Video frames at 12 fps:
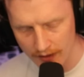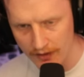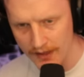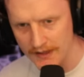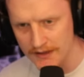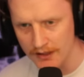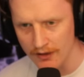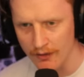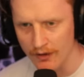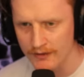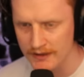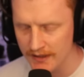Okay, so
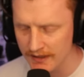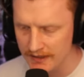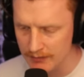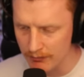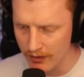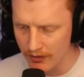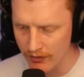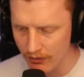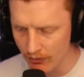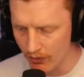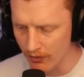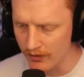obviously this
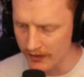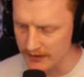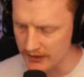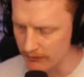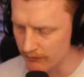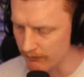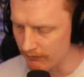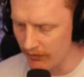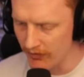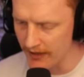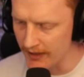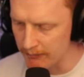microorganism
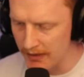thing,